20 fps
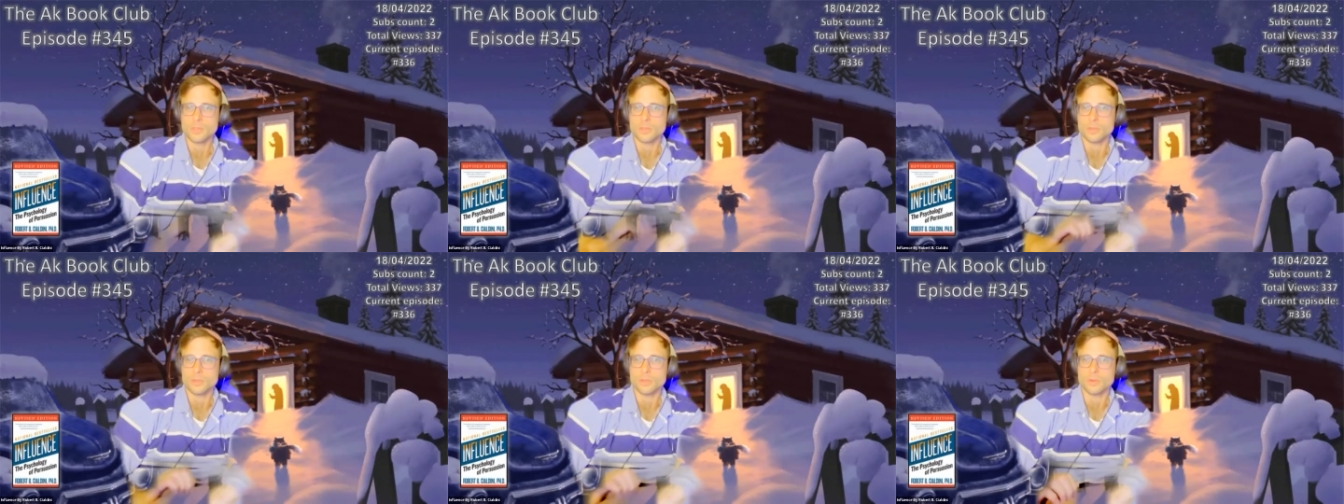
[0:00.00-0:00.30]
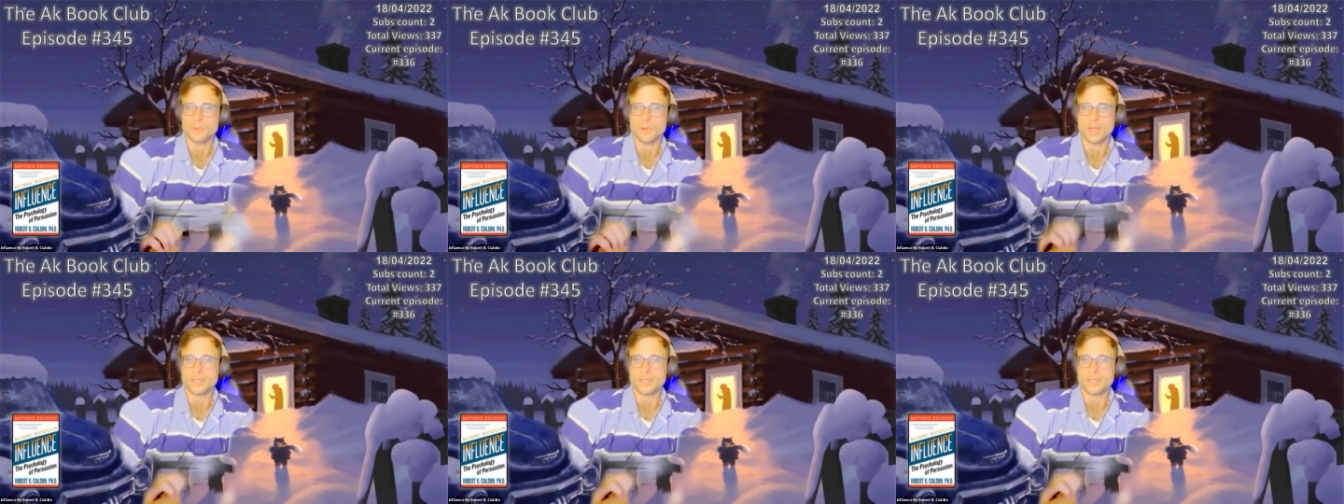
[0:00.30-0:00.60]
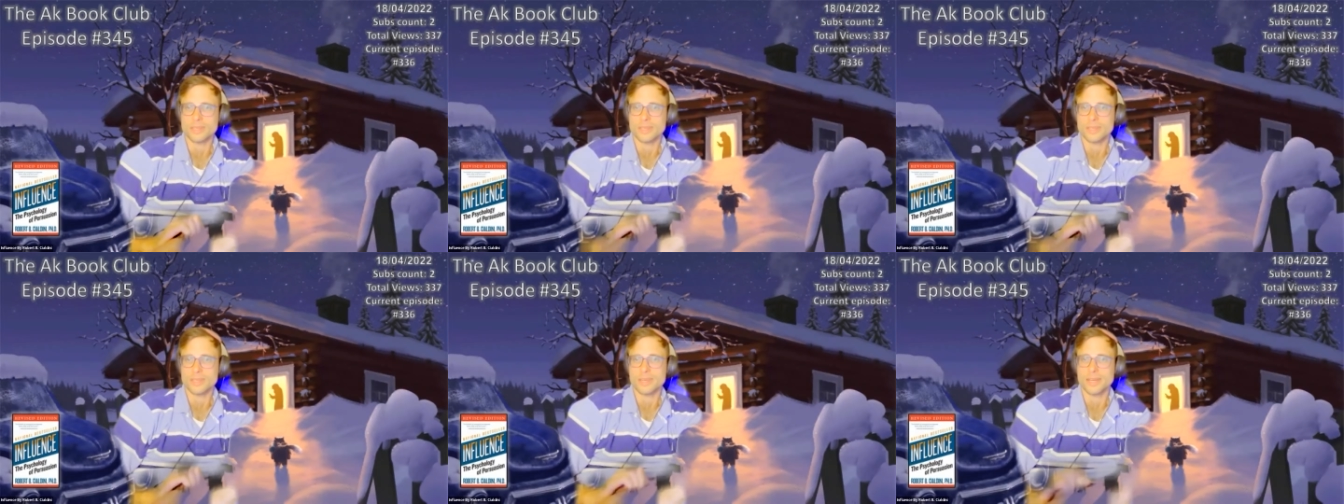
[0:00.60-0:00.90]
to
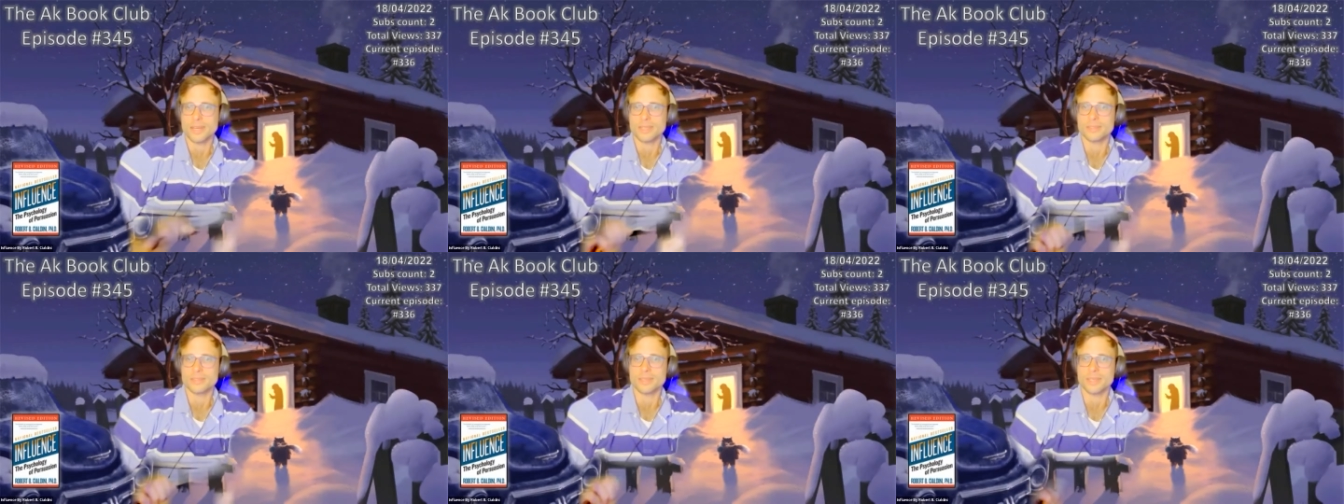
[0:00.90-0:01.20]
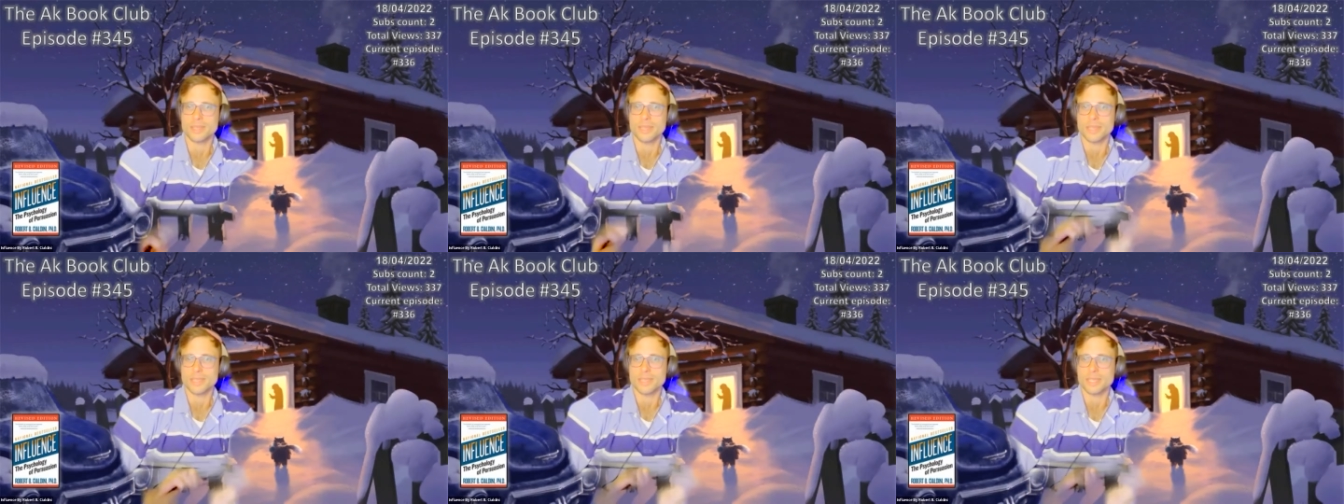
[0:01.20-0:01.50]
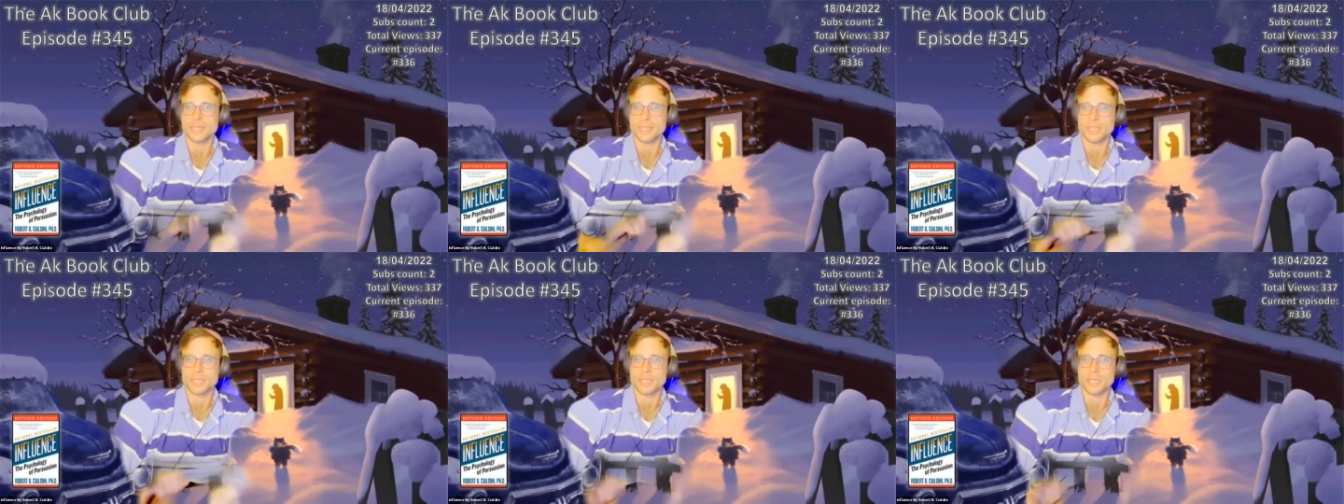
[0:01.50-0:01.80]
underline
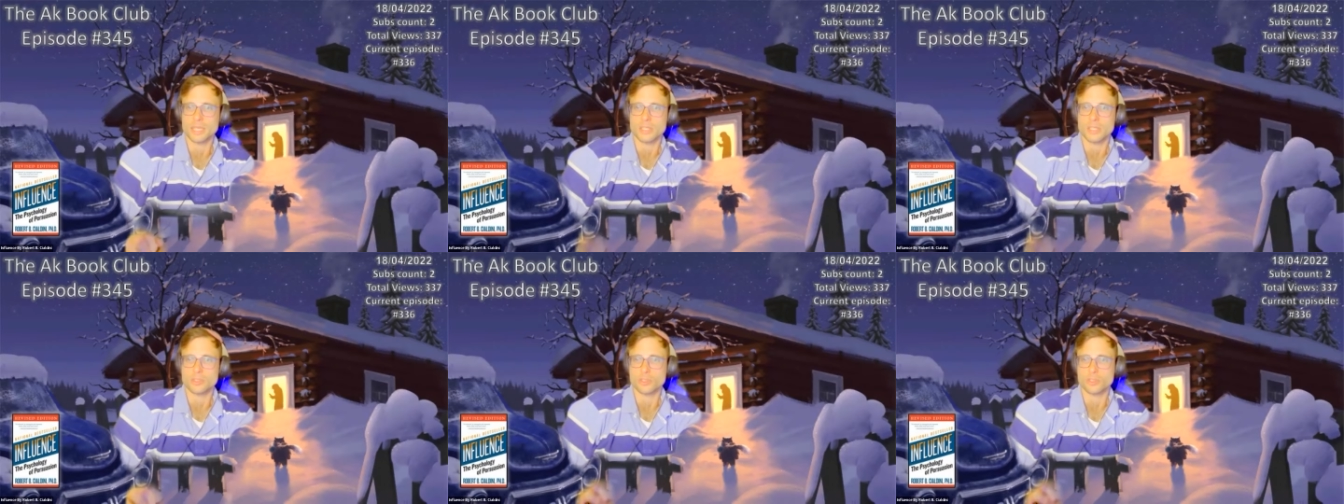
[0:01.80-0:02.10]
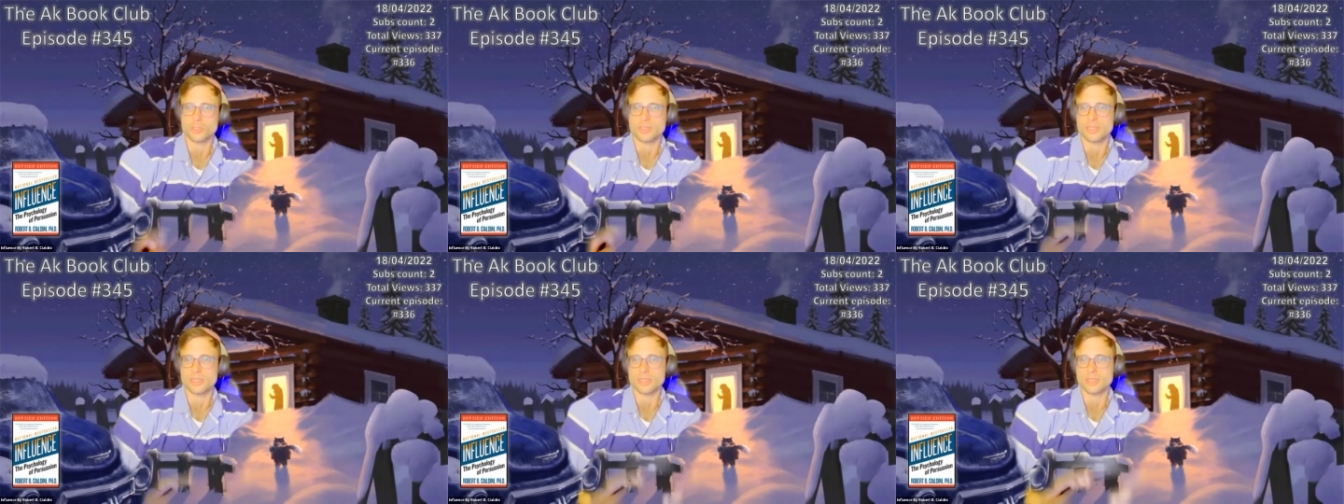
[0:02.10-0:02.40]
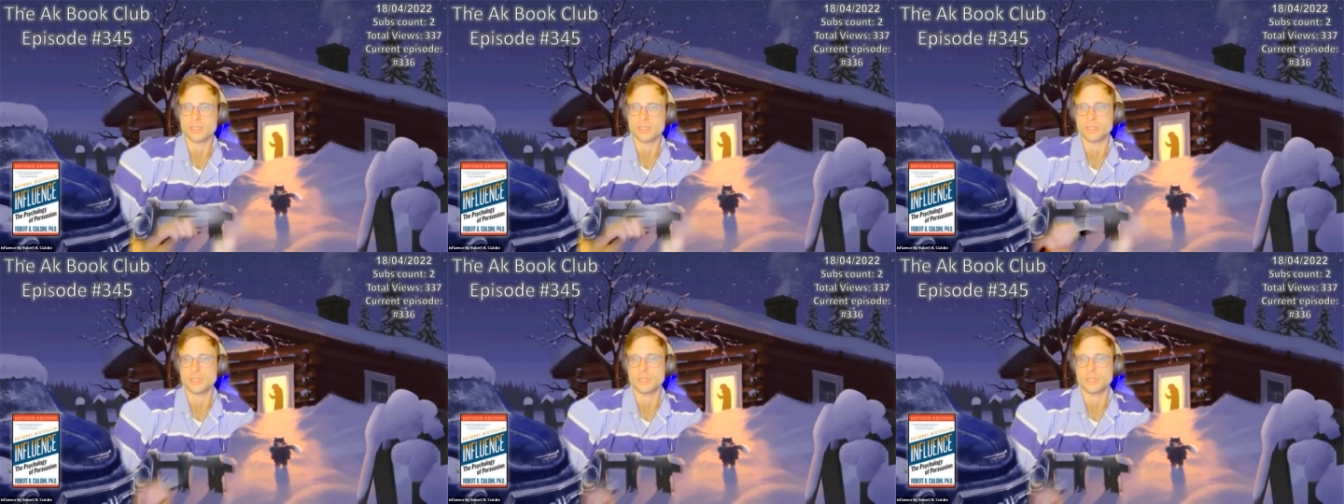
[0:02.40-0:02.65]
the choices